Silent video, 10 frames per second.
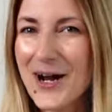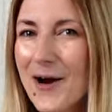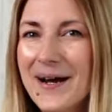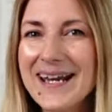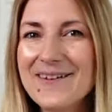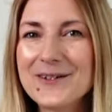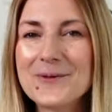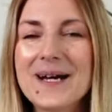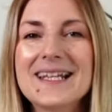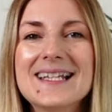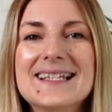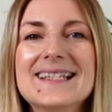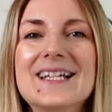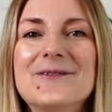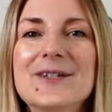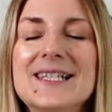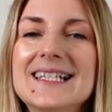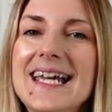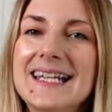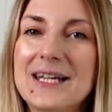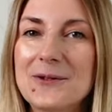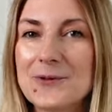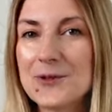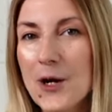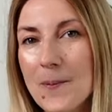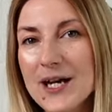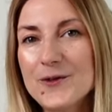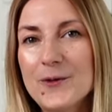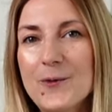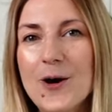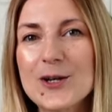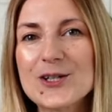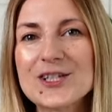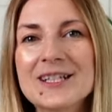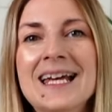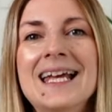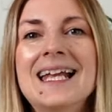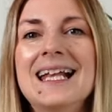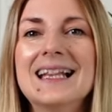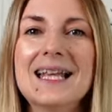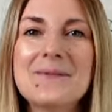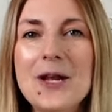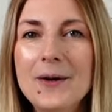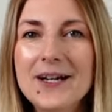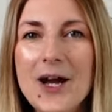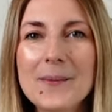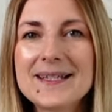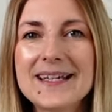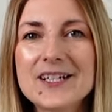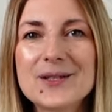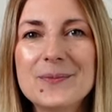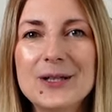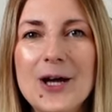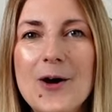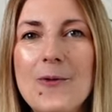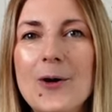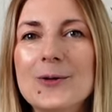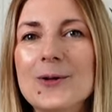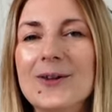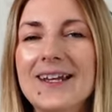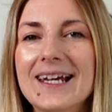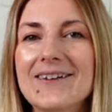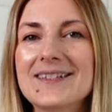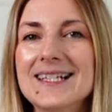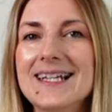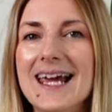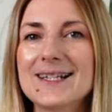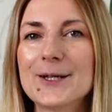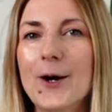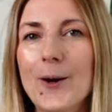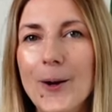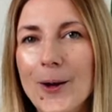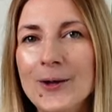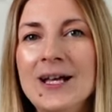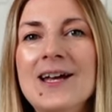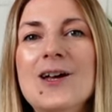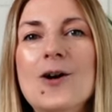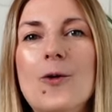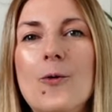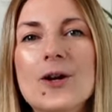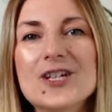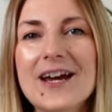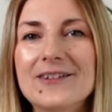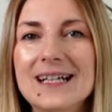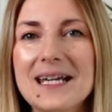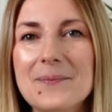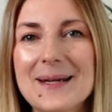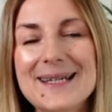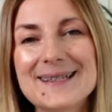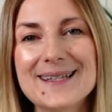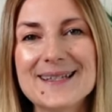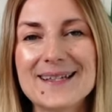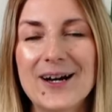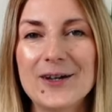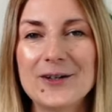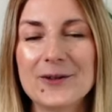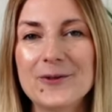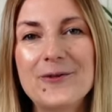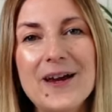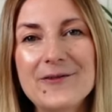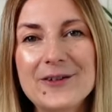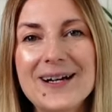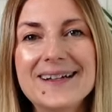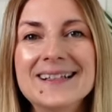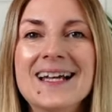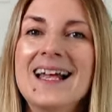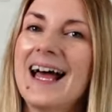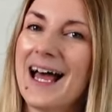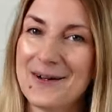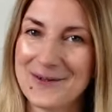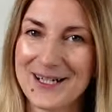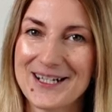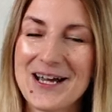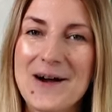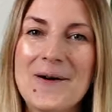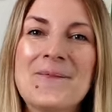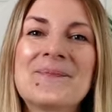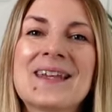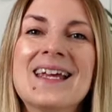Alright everyone, this is it for today. Thank you so much for watching. Let me know in the comment section below, what do you think of today's haul? Which Everlane pieces are your favorite? I wanna know.